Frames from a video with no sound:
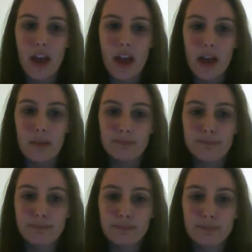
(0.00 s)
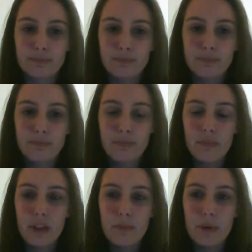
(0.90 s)

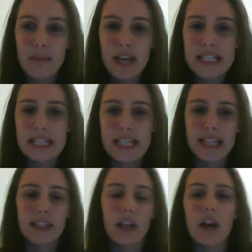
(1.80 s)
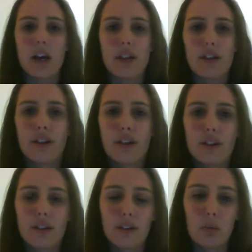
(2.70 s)
But basically the
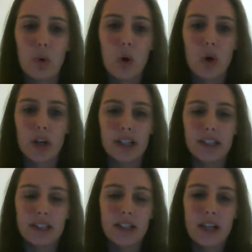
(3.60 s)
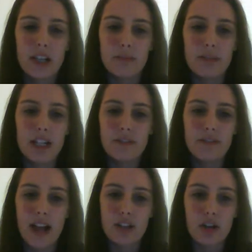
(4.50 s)
walk and the media
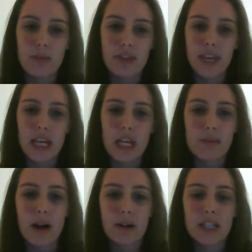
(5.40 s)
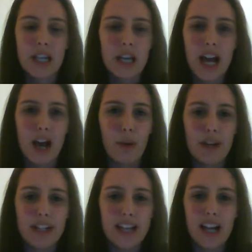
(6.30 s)
fast got me thinking about how
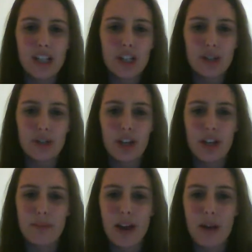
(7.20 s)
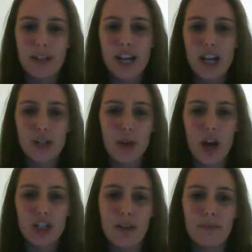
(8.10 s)
attached we
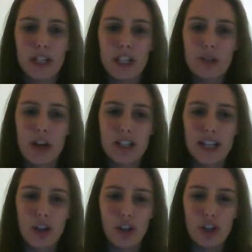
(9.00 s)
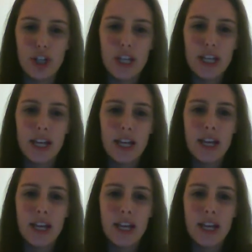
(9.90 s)
are generally to our technology,